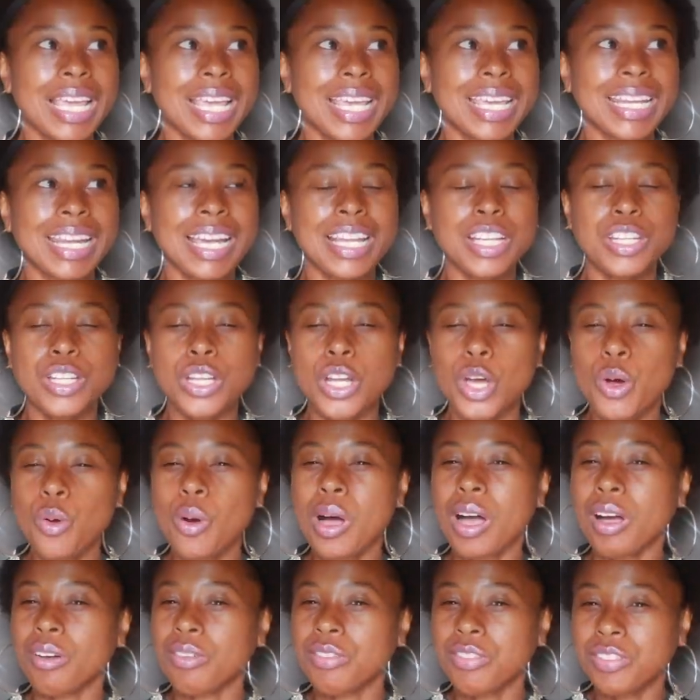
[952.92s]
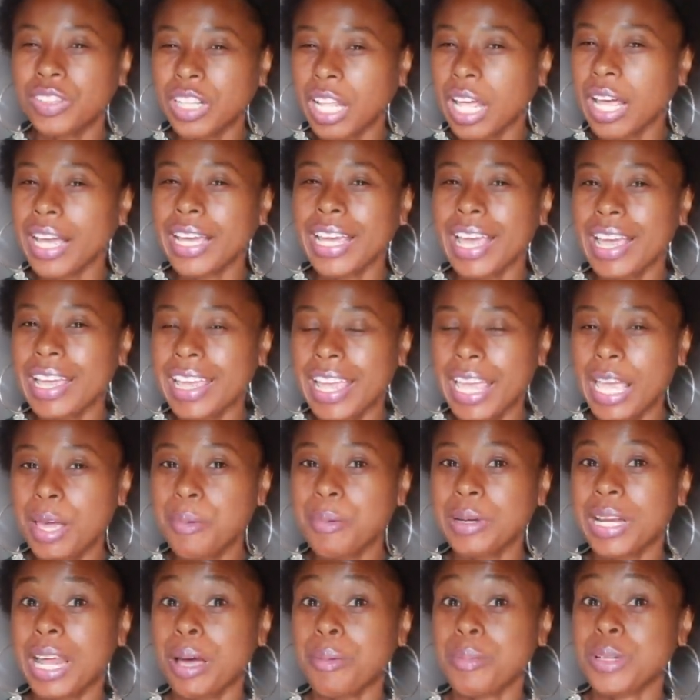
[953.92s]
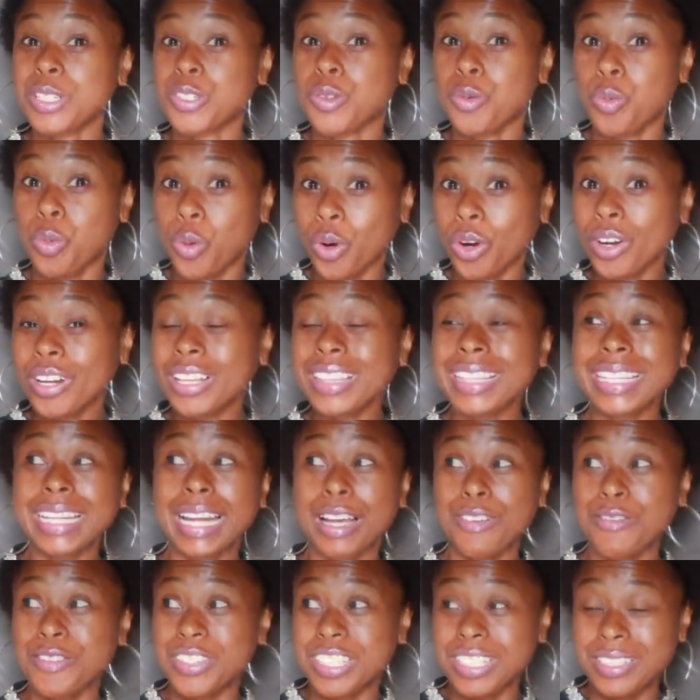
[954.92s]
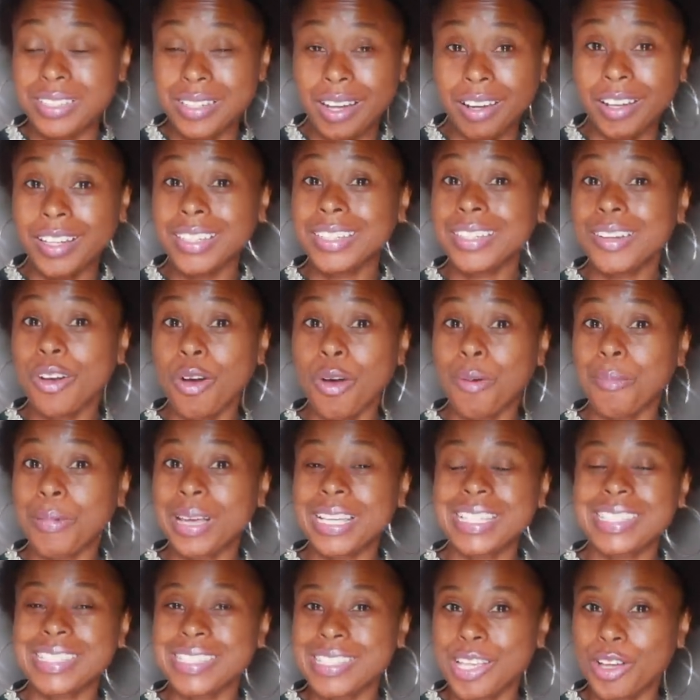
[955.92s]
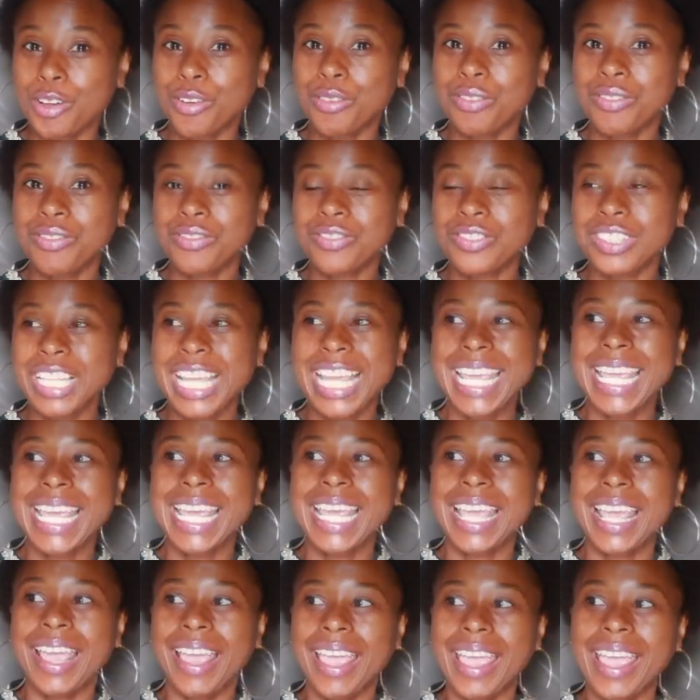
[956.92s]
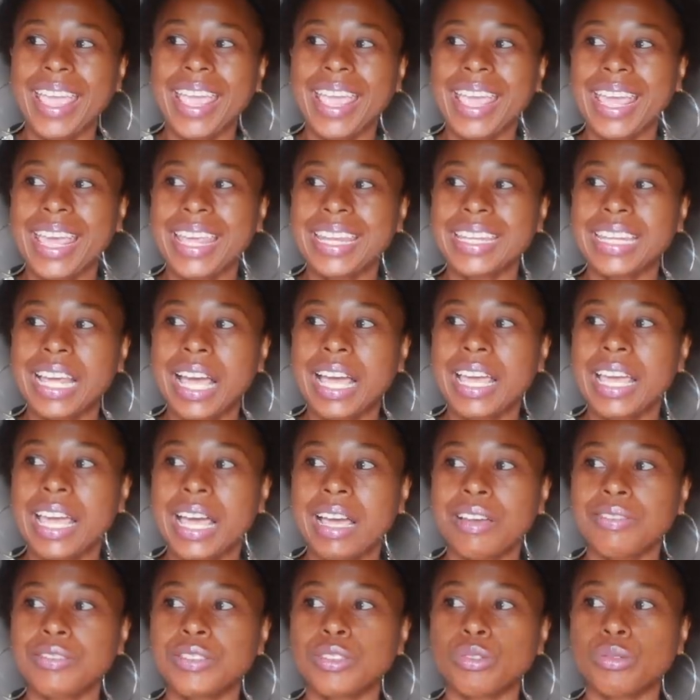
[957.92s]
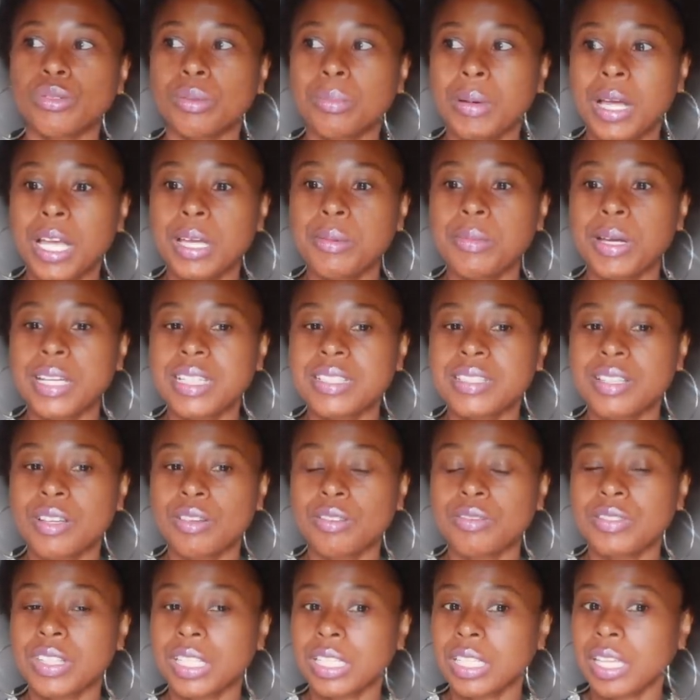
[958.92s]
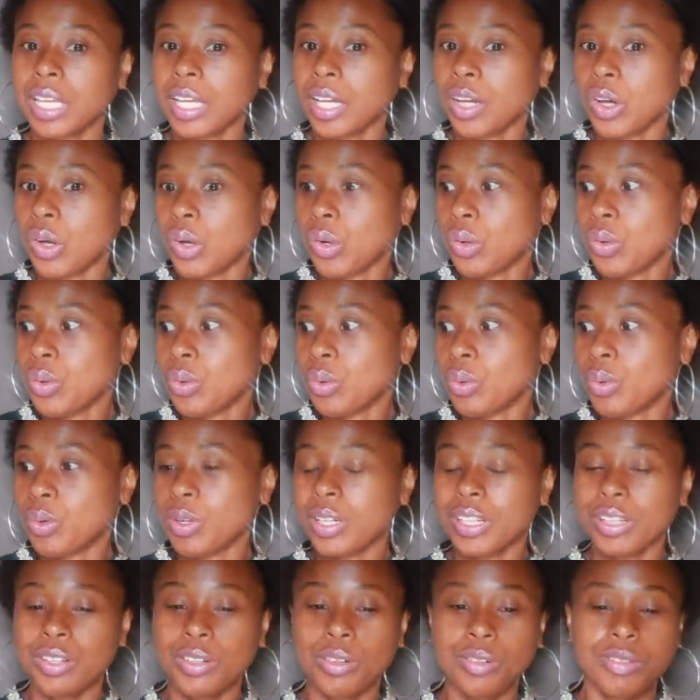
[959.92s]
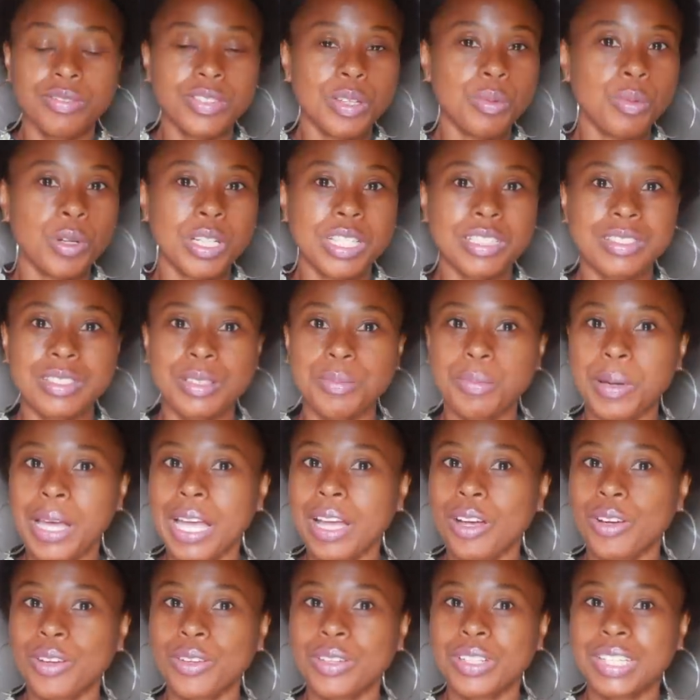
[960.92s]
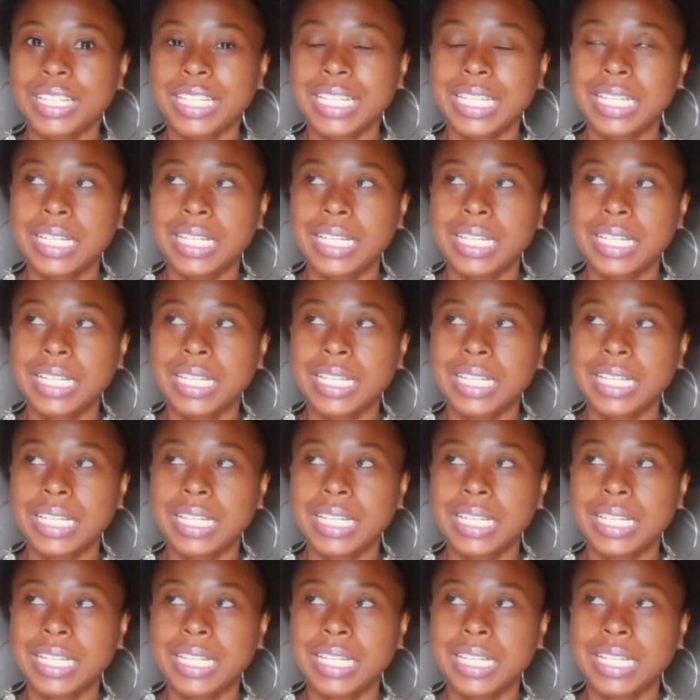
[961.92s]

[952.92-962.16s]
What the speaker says: And I know how fly I am and how much work that I've done on myself. And I have to remind myself that, like, oh, you know, if they want to dip out,